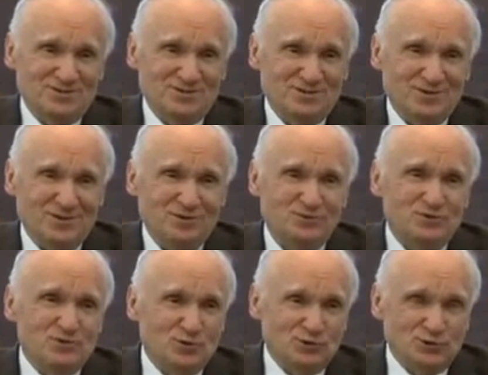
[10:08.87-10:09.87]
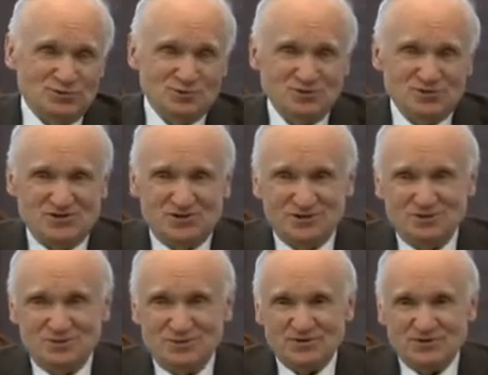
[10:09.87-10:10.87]
Isaac Syrian.
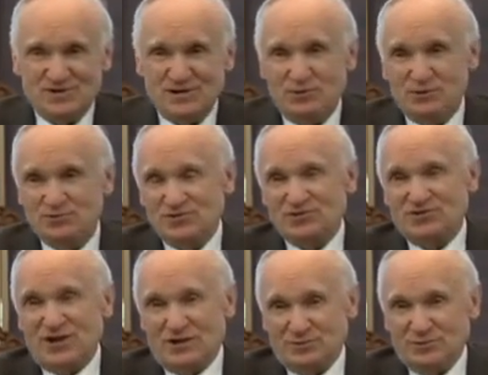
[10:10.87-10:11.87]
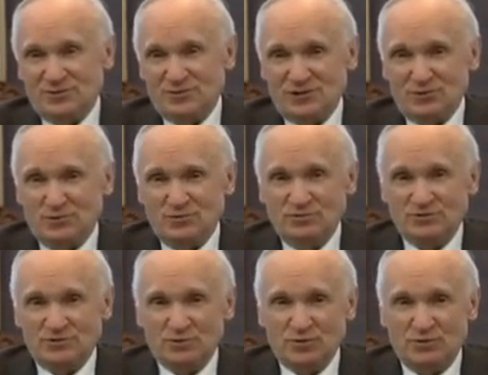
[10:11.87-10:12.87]
So I
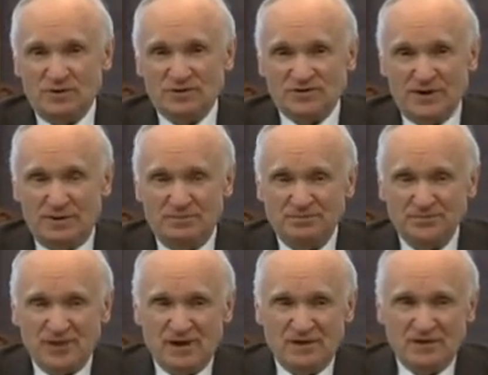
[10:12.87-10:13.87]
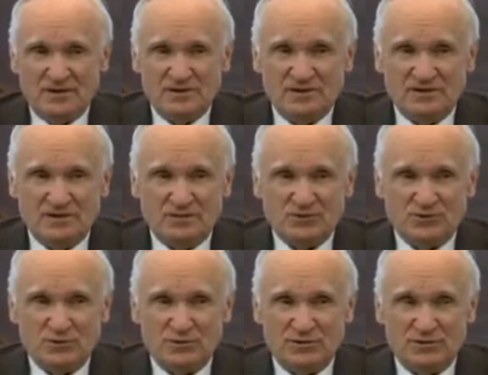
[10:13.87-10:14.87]
don't mean that he put it, I
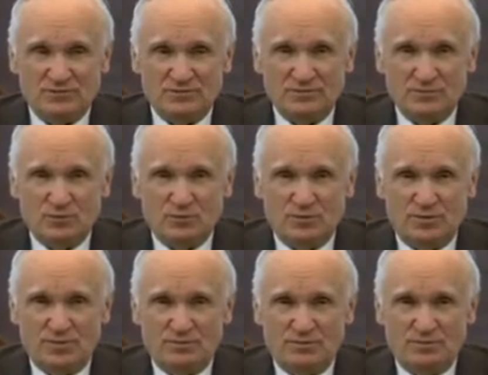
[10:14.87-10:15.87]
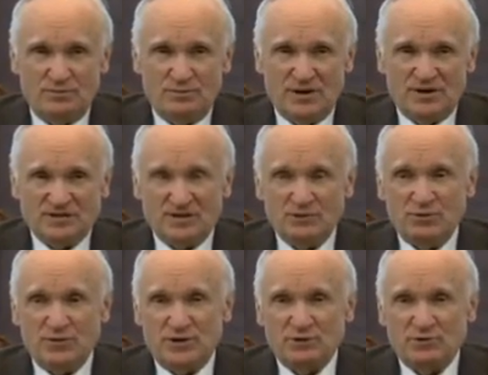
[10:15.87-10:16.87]
mean we hear it everywhere, but
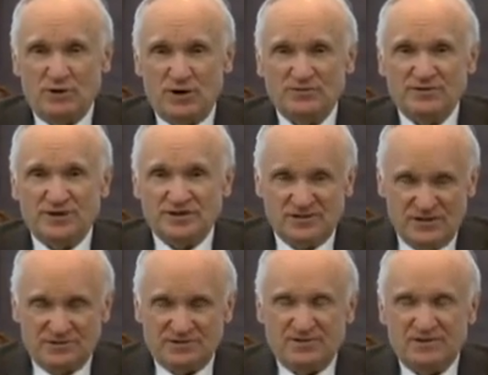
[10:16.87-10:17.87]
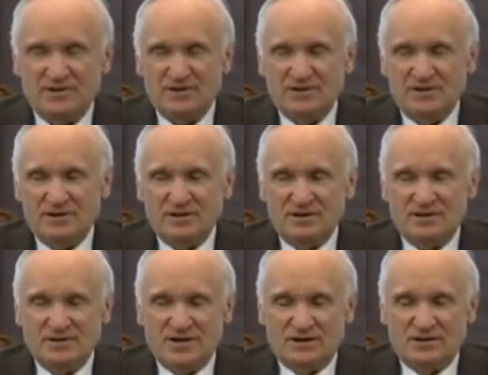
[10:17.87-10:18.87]
I just quote
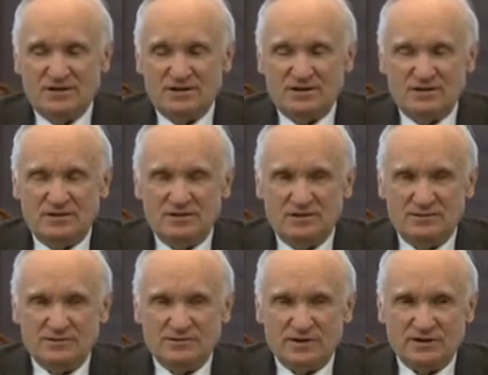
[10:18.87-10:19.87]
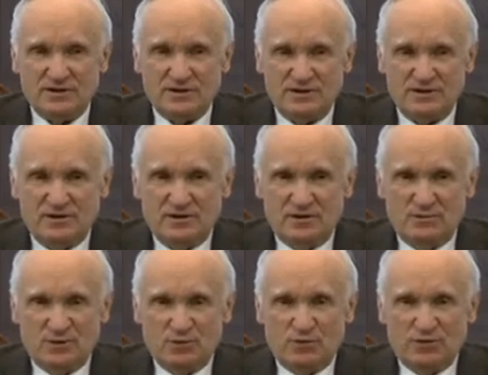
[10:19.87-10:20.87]
you one of the Holy Fathers
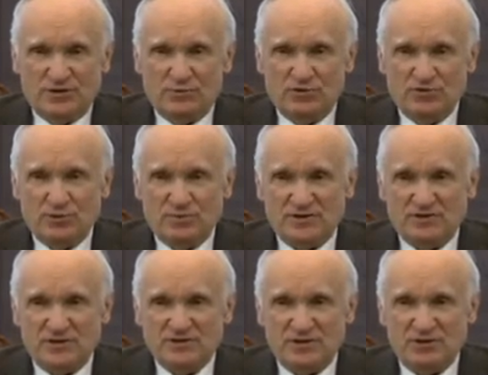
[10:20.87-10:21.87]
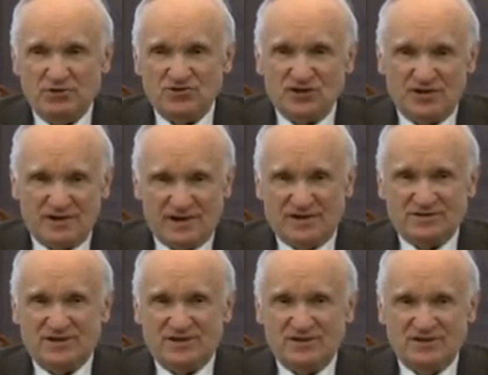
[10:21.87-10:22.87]
because I want to demonstrate
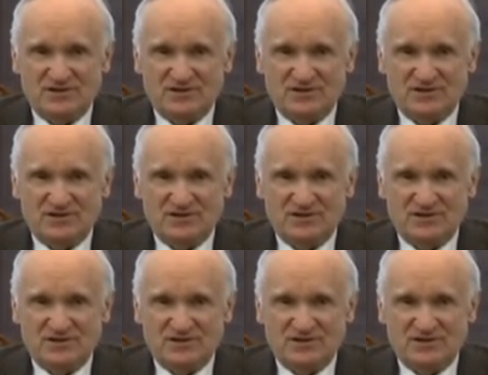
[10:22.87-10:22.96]
you